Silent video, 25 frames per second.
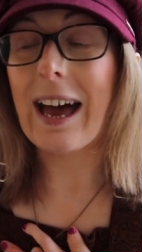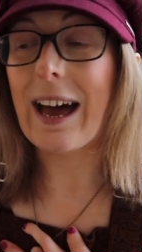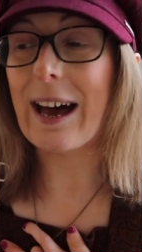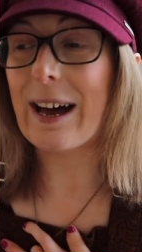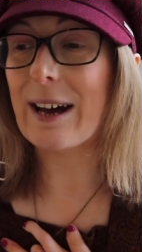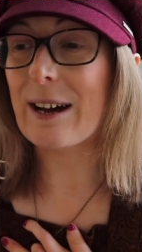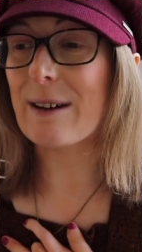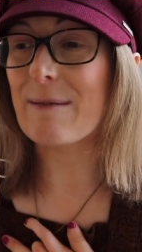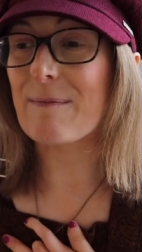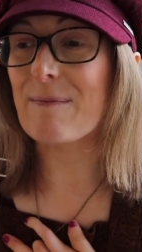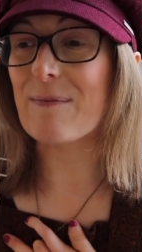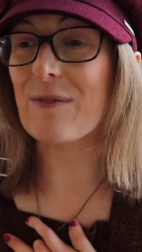
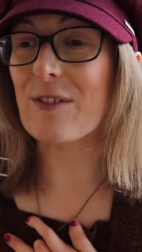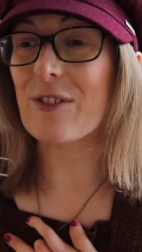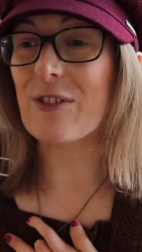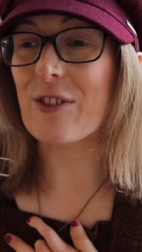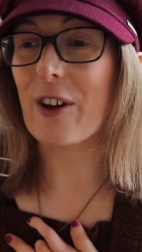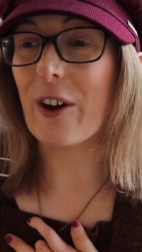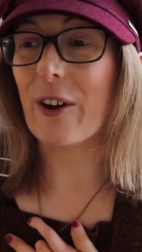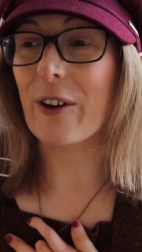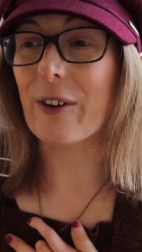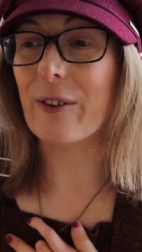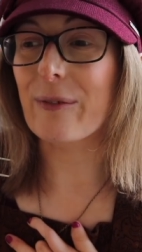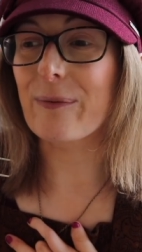
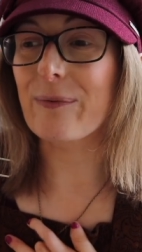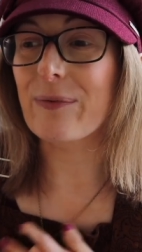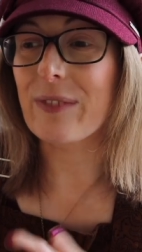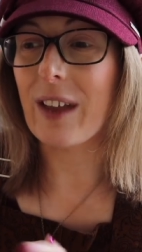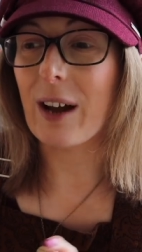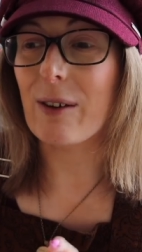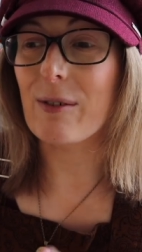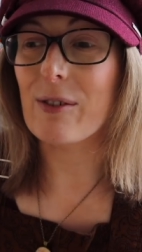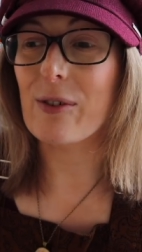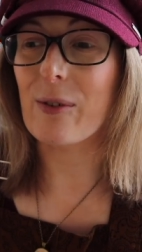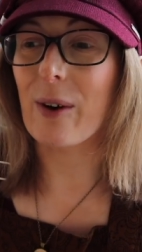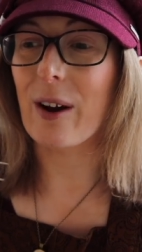So
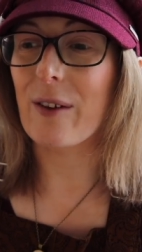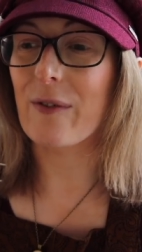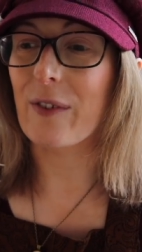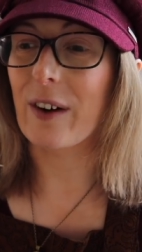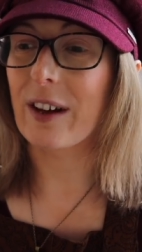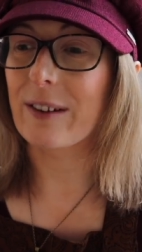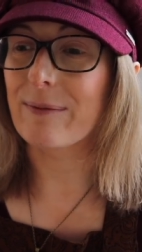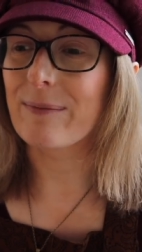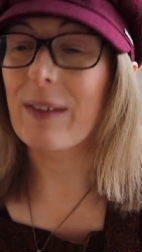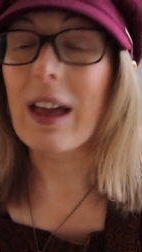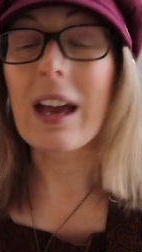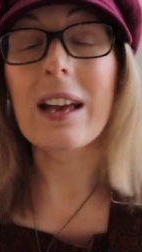that was quite
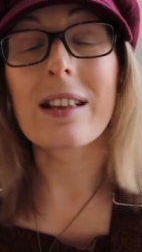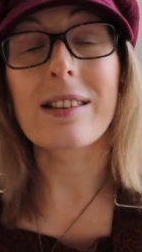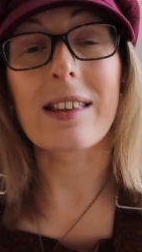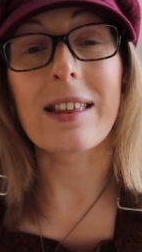fun.